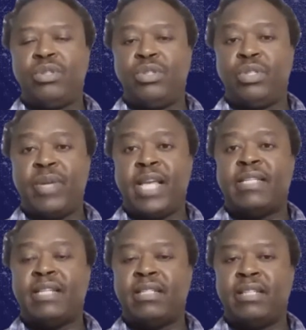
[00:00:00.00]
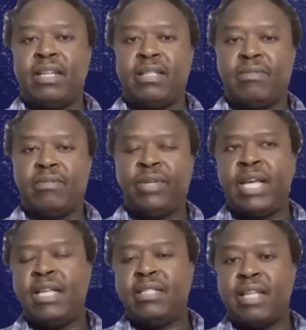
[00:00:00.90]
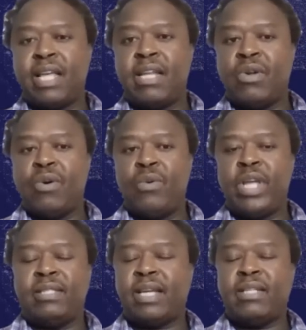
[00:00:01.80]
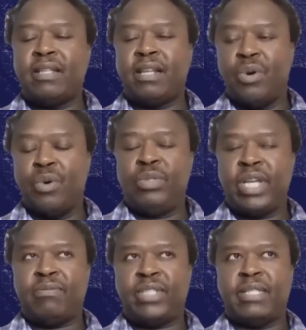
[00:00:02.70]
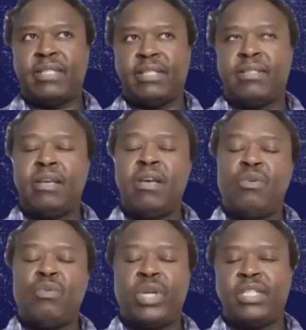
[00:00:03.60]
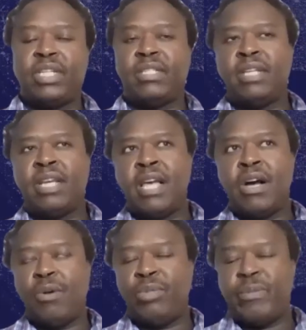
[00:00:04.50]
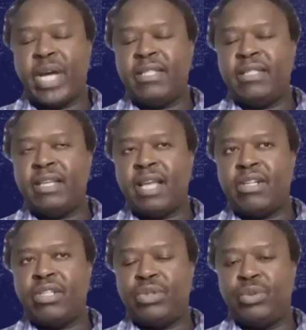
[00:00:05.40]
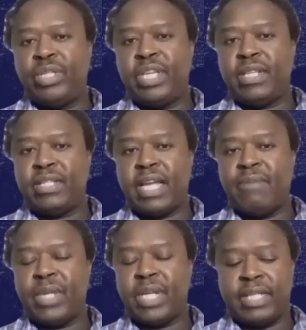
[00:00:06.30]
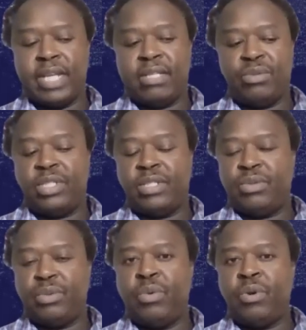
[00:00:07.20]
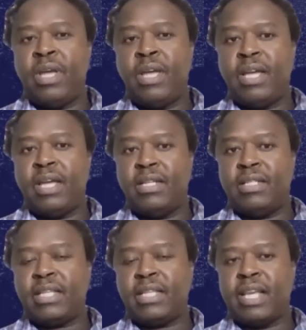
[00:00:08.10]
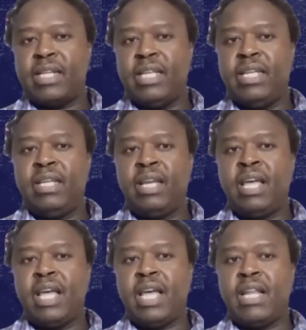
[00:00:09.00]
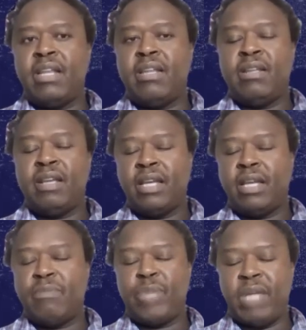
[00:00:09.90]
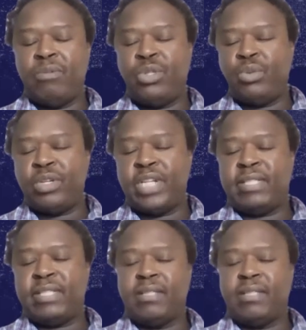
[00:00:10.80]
use them as an alternative standalone at sites that don't have sensors. We are just optimizing and reducing the time that it takes to detect that leak and be able to address it.